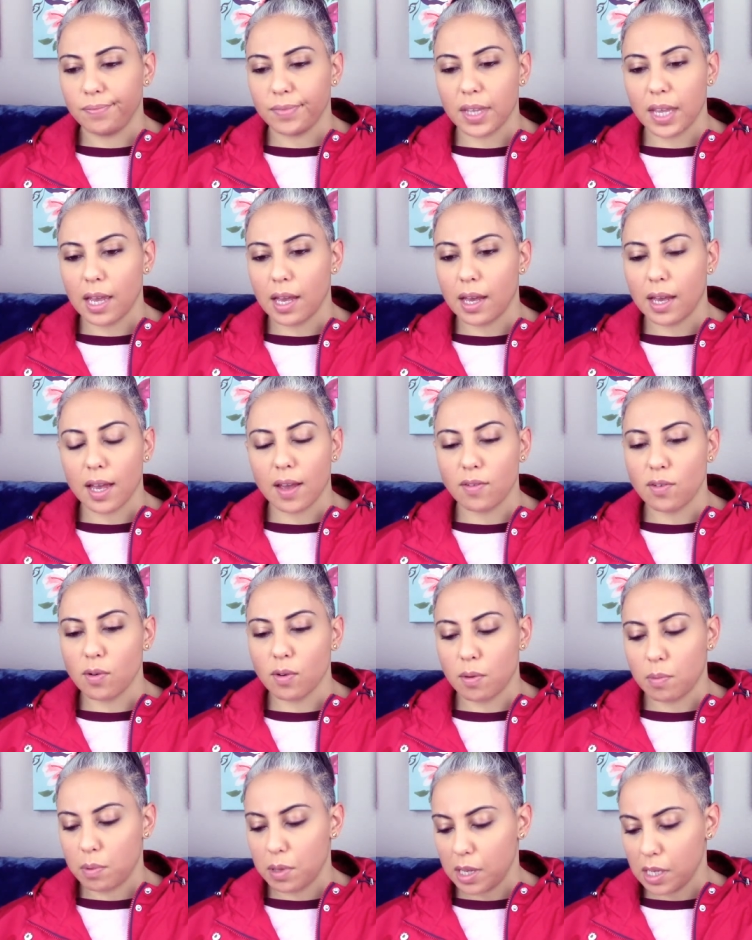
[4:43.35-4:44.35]
Yeah, I have no
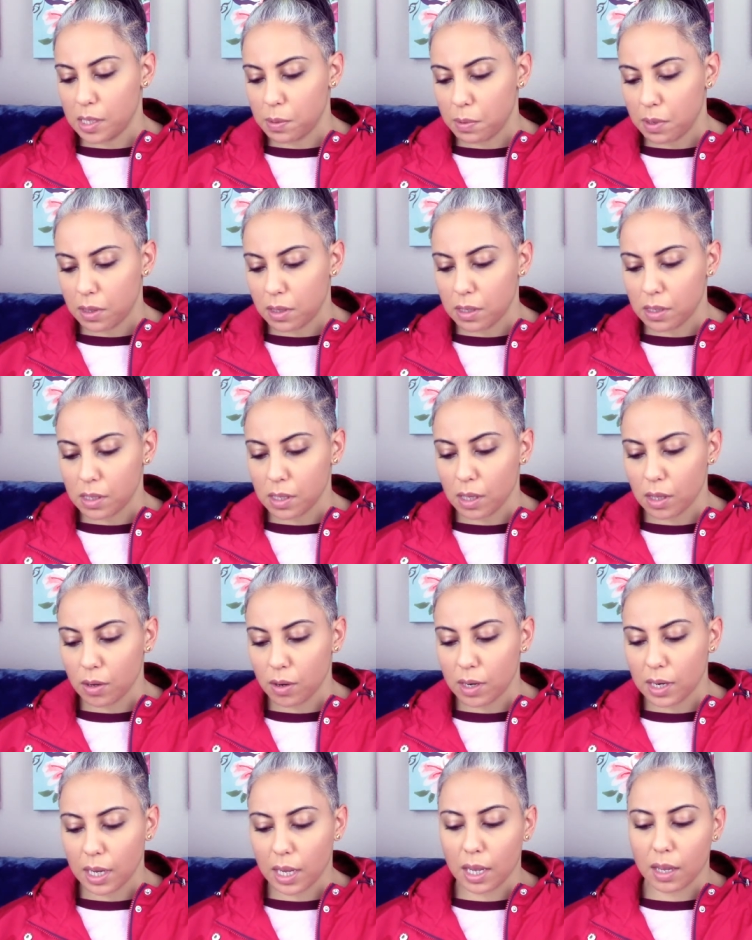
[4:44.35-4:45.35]
complaints about this either.
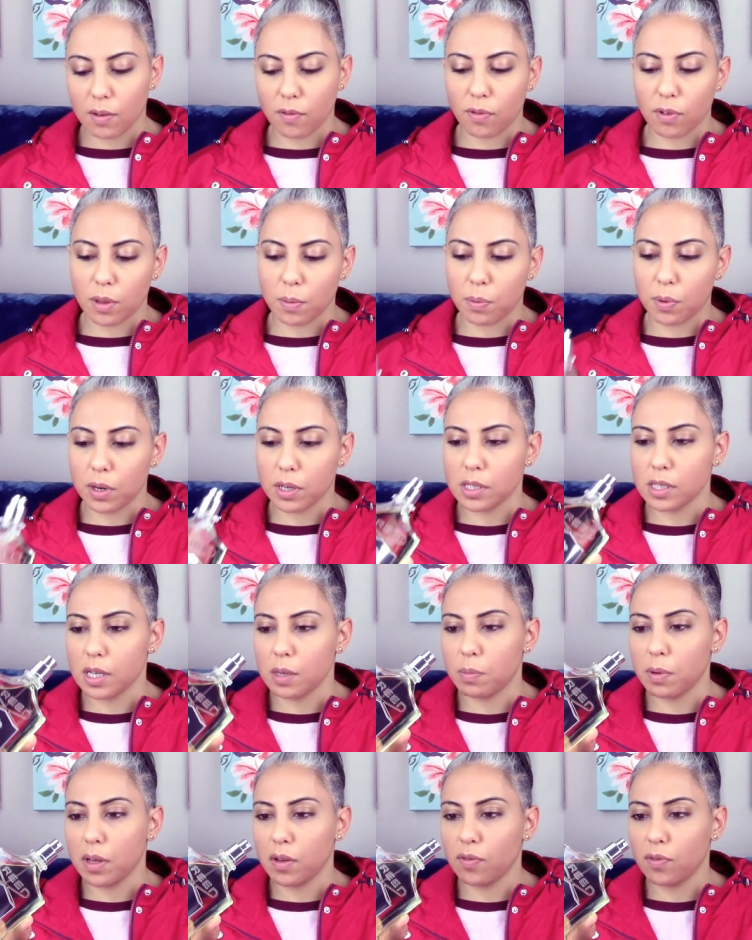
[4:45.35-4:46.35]
And again, for the price that I
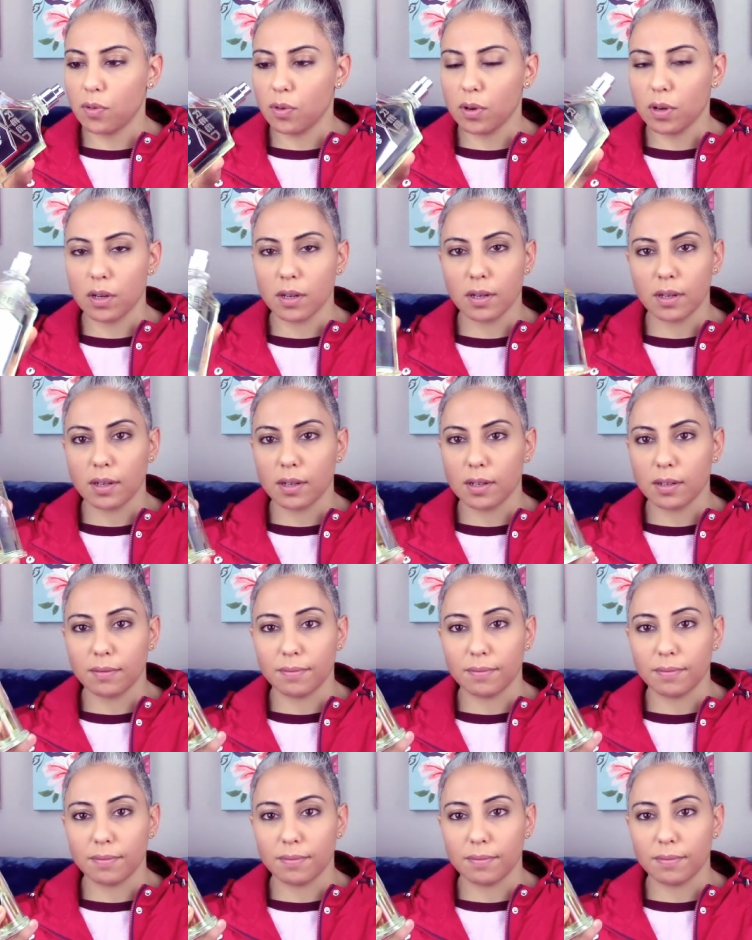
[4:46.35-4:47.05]
paid for it,